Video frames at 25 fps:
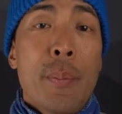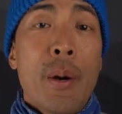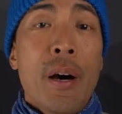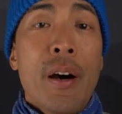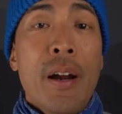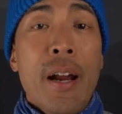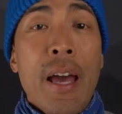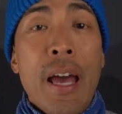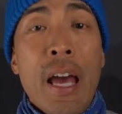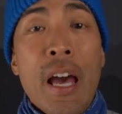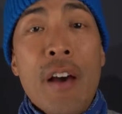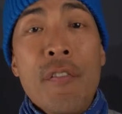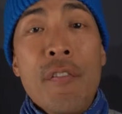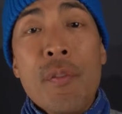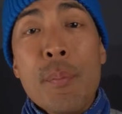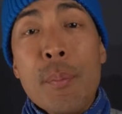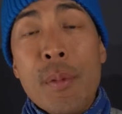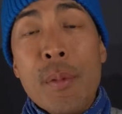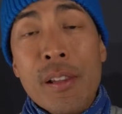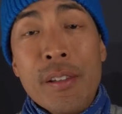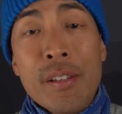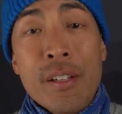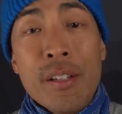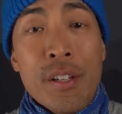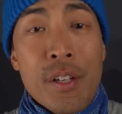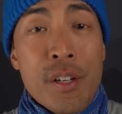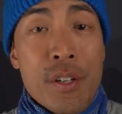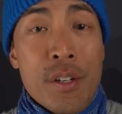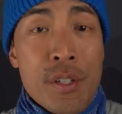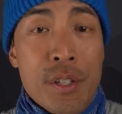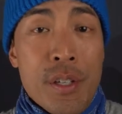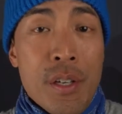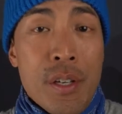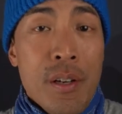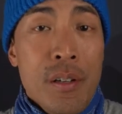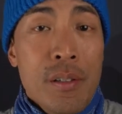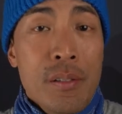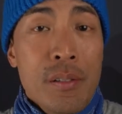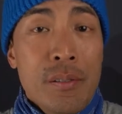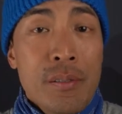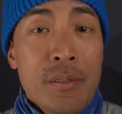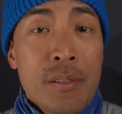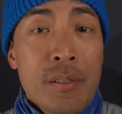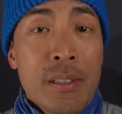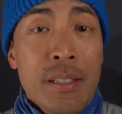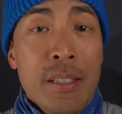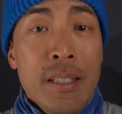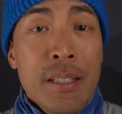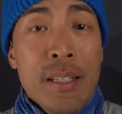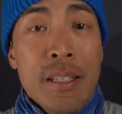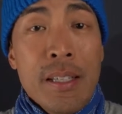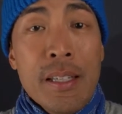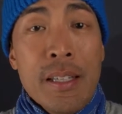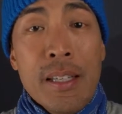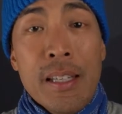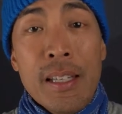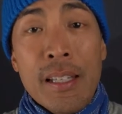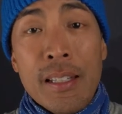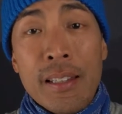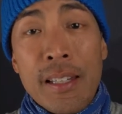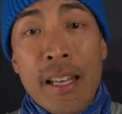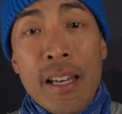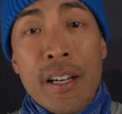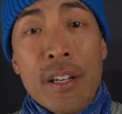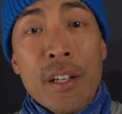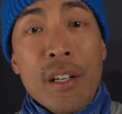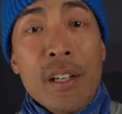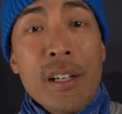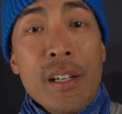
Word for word: about half a million years ago. It later